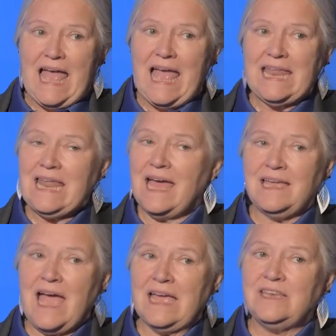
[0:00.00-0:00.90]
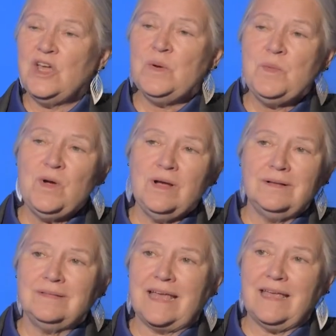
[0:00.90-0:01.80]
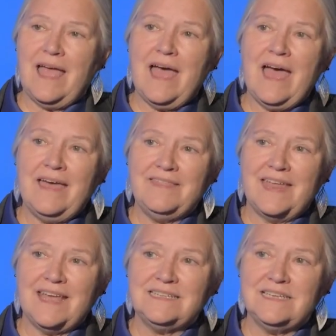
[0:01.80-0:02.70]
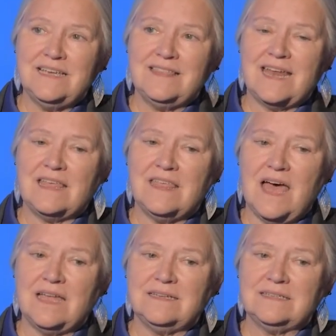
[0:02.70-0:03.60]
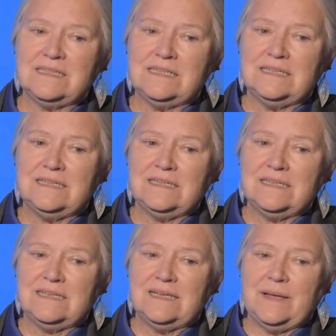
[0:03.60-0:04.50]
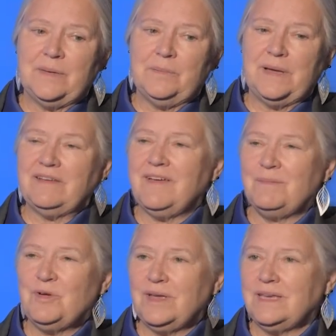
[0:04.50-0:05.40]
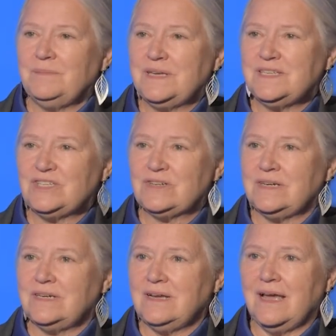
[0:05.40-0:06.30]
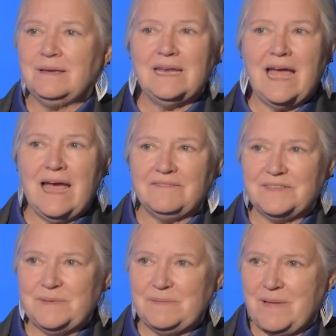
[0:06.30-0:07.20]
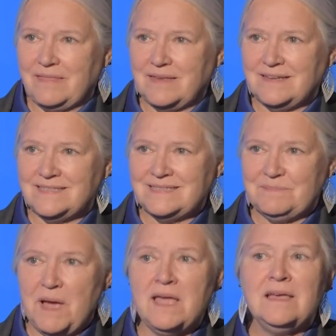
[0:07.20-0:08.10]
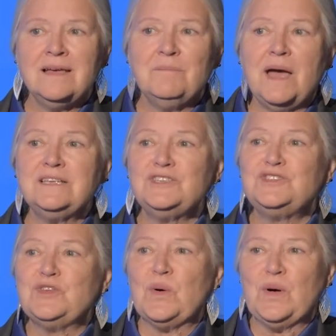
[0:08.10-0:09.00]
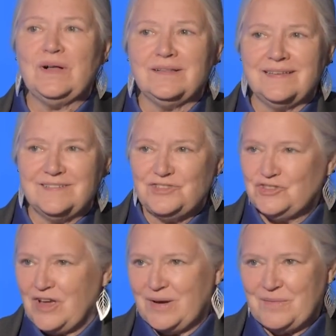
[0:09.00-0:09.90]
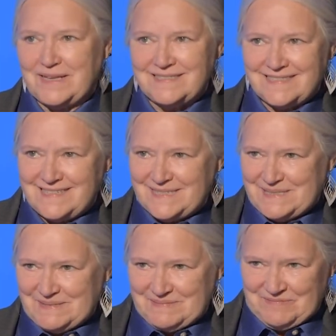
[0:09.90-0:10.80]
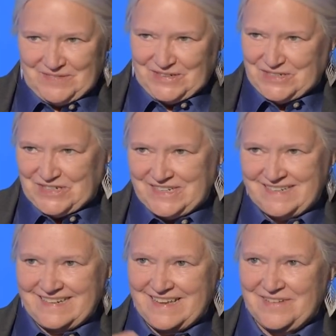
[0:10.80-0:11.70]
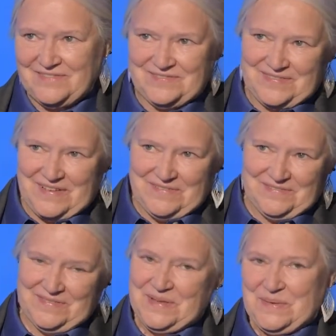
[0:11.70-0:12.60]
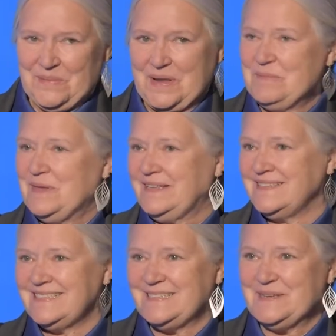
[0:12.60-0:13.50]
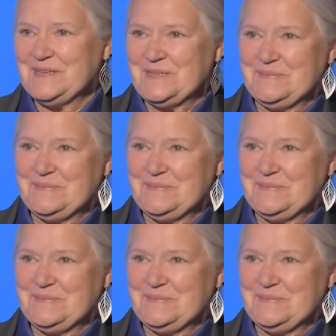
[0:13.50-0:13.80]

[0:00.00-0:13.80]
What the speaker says: And I no more had that idea than I thought, but if I'm going into ministry, I'm going to have to be Methodist. My soul is John Wesley's version of what it means to